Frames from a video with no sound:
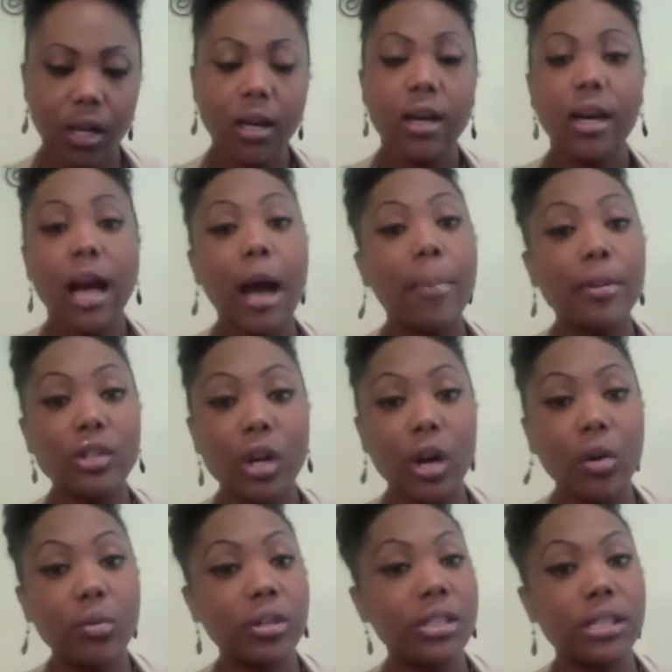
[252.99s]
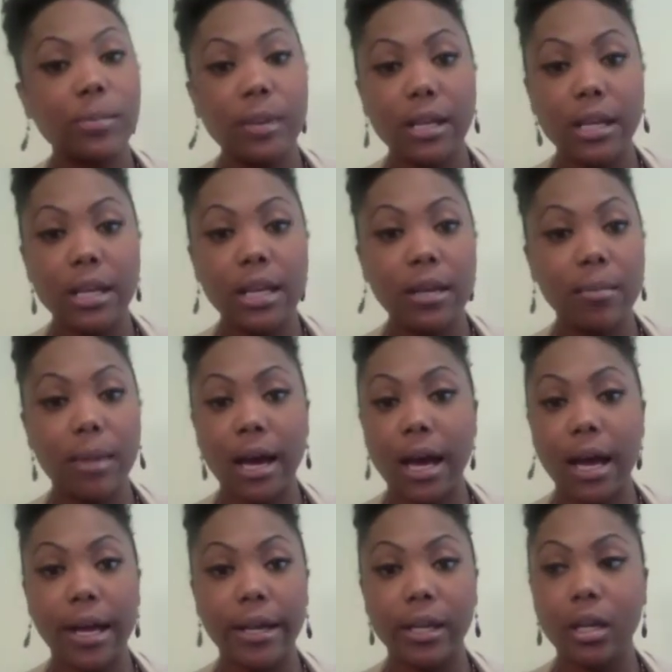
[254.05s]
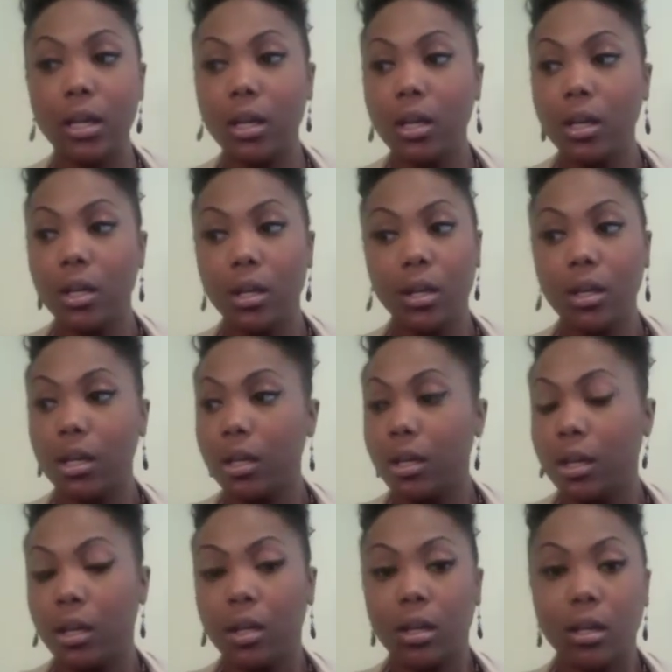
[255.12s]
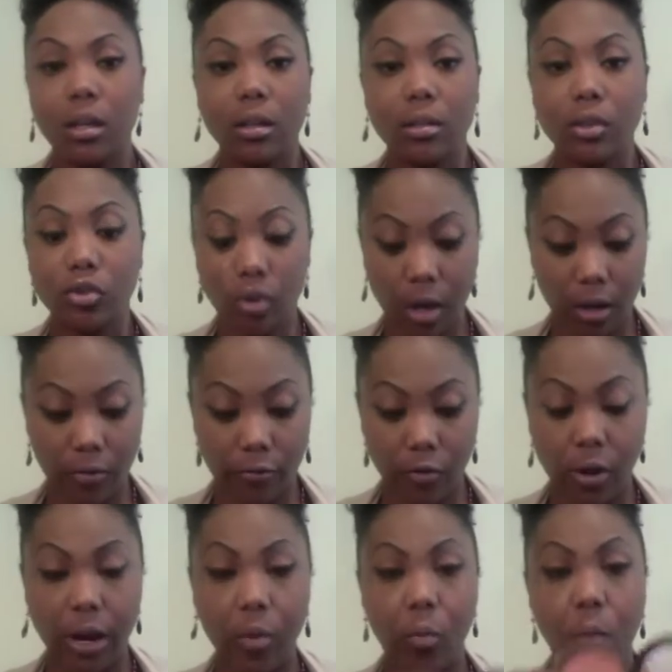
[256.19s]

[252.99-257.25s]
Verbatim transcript: Copper tone, which has been in my trunk for a